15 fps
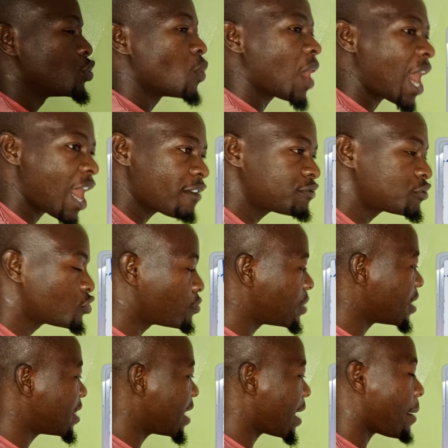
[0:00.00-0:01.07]
have to be
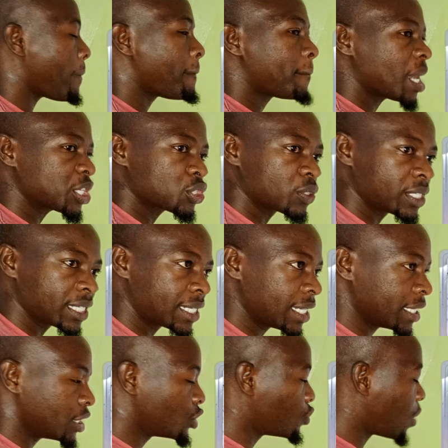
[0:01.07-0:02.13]
there passionately.
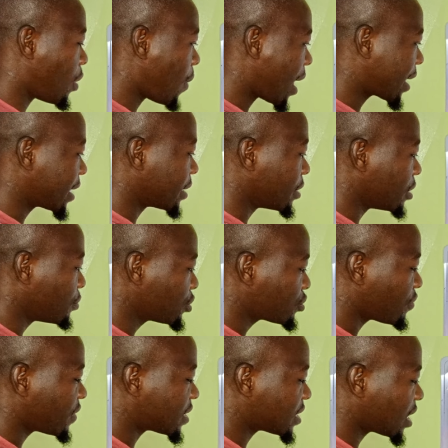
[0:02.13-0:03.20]
You are working, and most
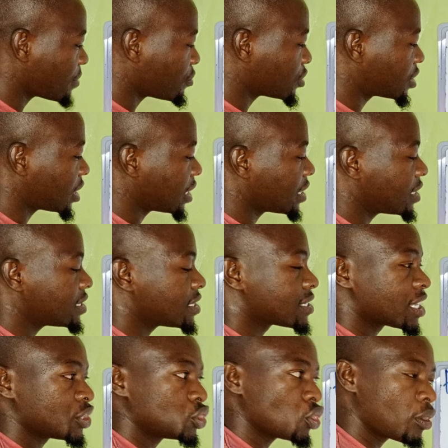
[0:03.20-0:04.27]
of the time we say this is
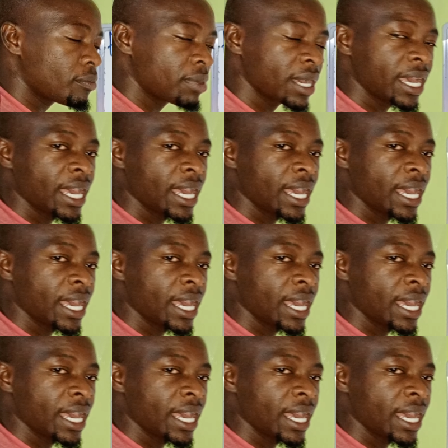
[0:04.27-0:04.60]
a job.